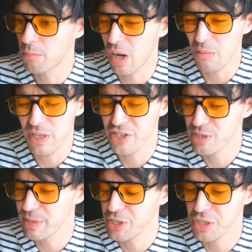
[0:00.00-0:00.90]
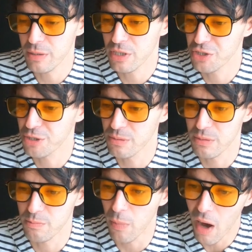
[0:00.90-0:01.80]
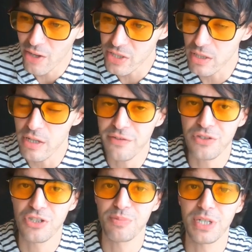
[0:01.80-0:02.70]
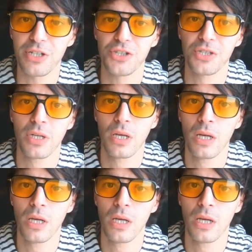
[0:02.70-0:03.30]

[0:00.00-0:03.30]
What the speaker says: public speech, because your boss loves to speech.